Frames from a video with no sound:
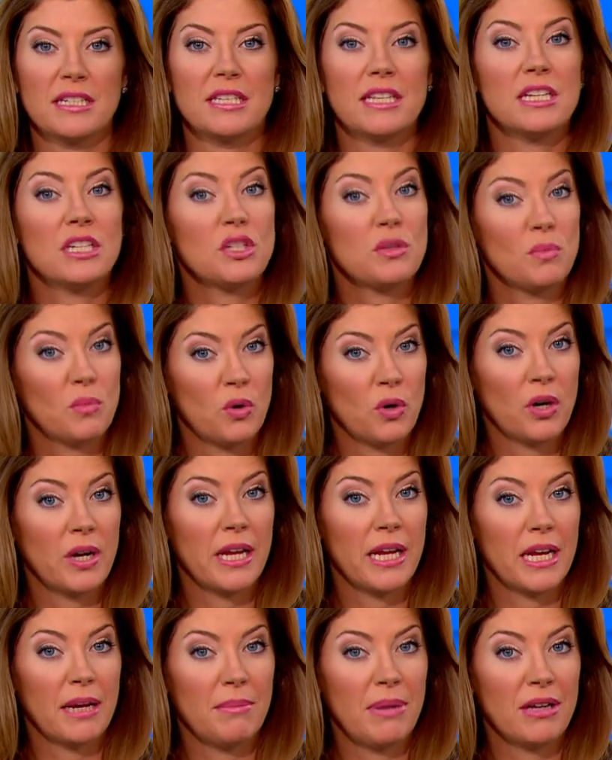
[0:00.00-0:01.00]
this
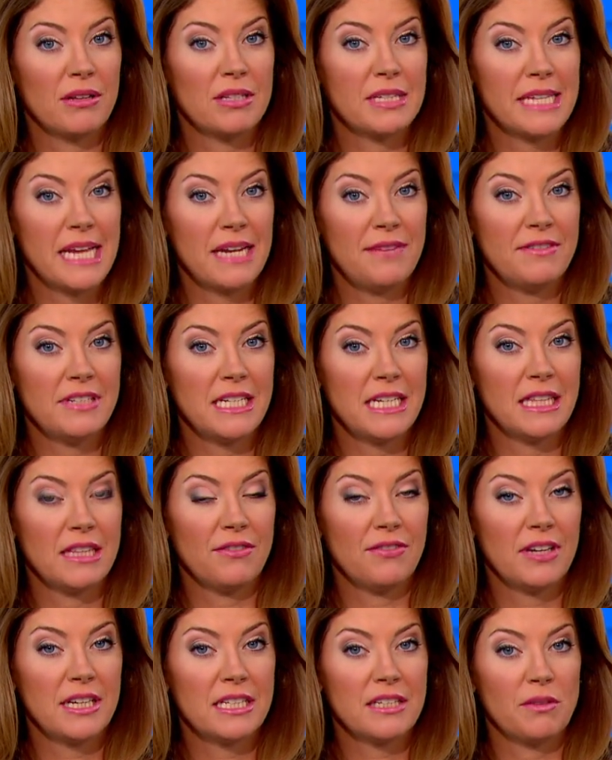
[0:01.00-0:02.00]
morning about safety in the
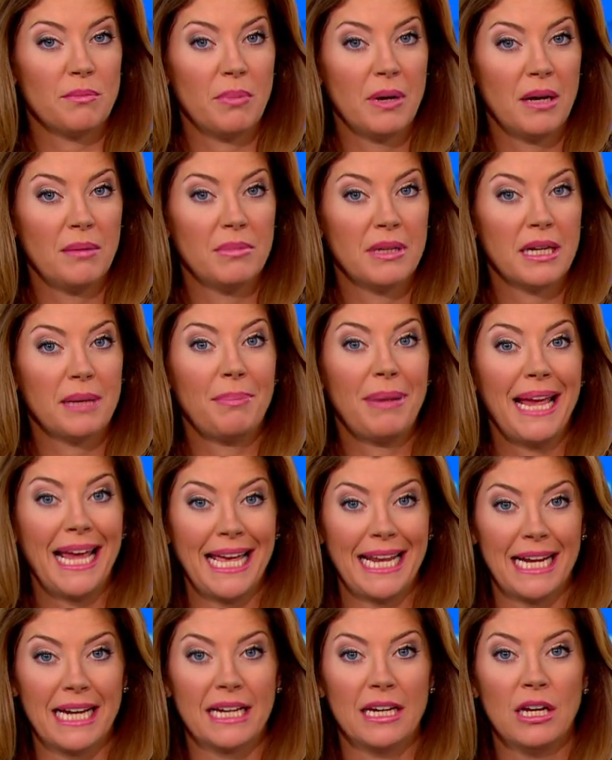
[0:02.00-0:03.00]
face of public
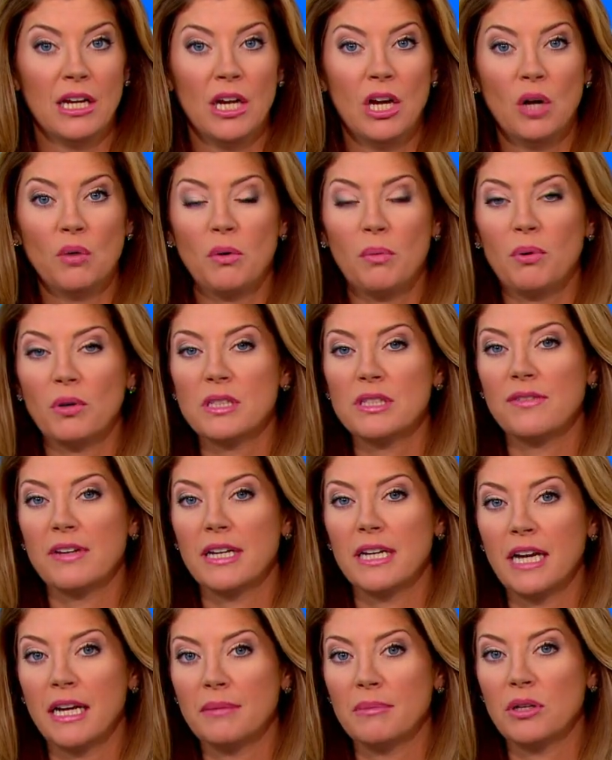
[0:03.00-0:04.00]
panic. Reports of a
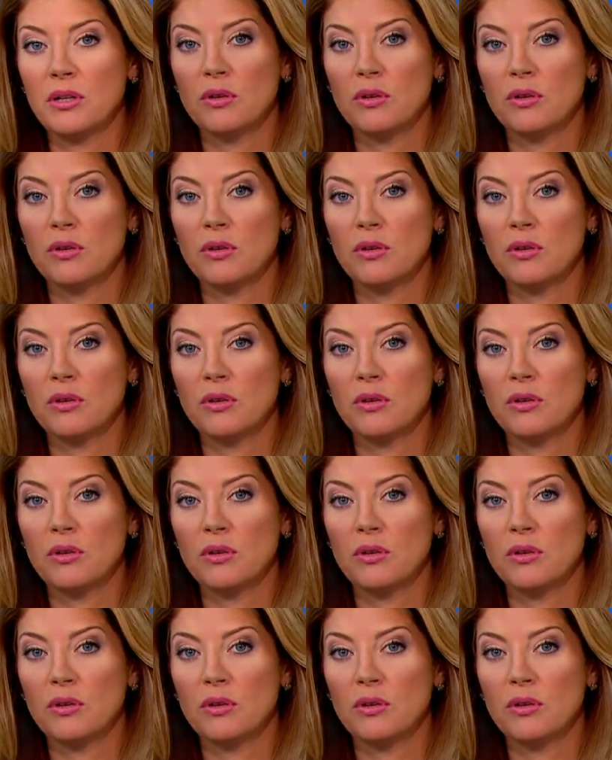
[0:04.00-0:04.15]
gunman